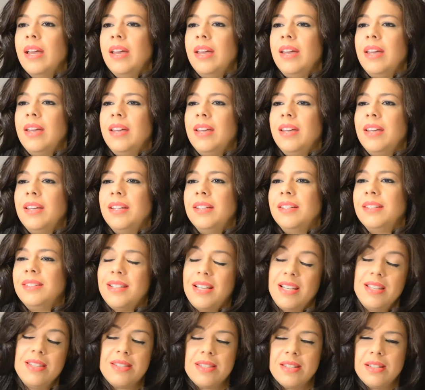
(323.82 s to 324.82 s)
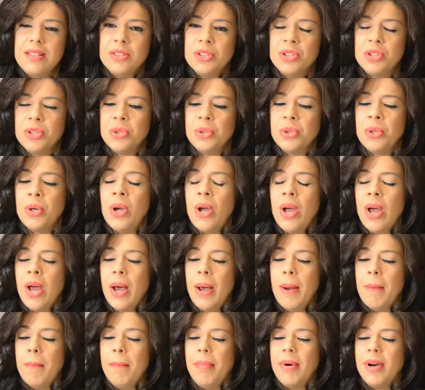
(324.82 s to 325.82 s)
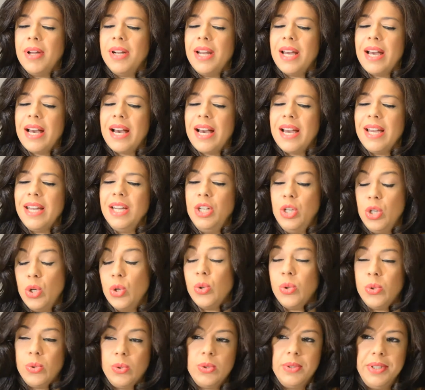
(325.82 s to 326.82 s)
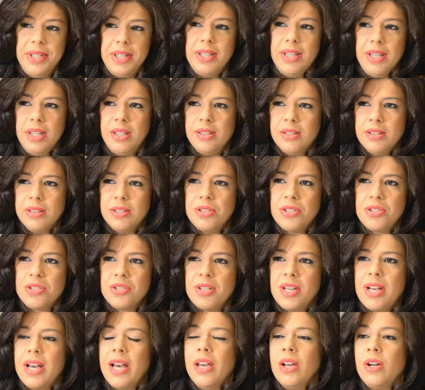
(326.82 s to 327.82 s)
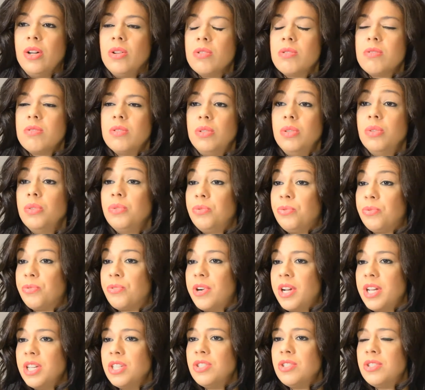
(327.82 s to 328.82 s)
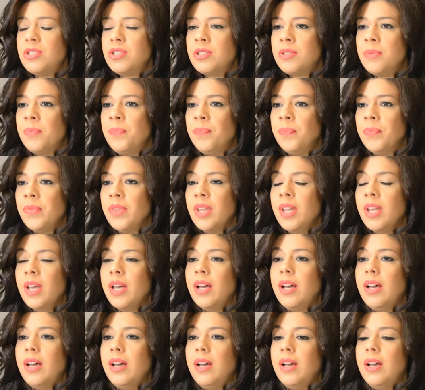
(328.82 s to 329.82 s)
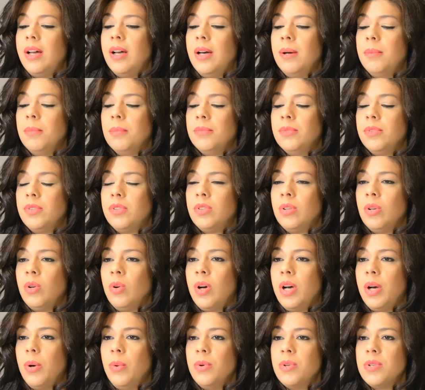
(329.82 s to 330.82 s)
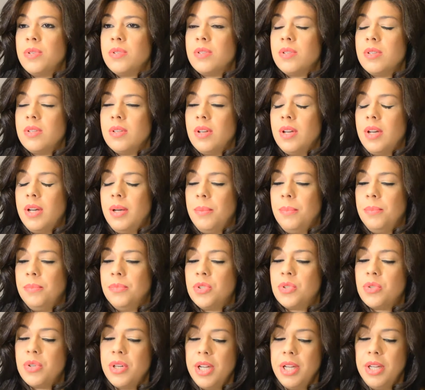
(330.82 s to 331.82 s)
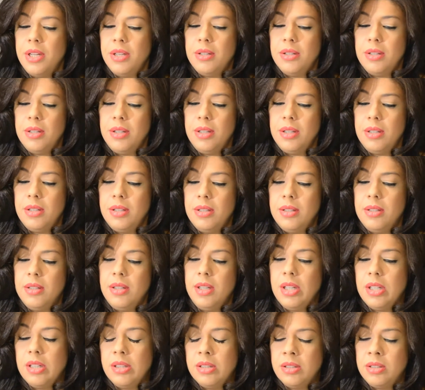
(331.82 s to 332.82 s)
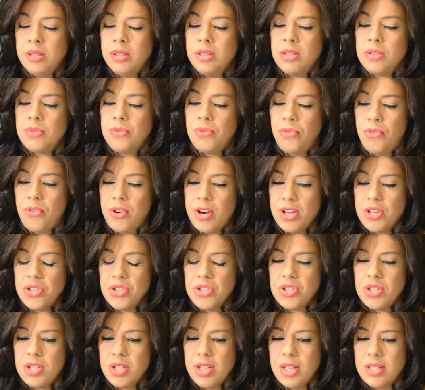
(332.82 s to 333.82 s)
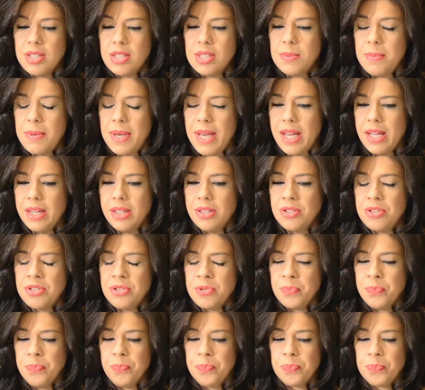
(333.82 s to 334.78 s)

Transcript: and I still do, but I knew English. I also knew French. So I was trained in English, French, and Spanish.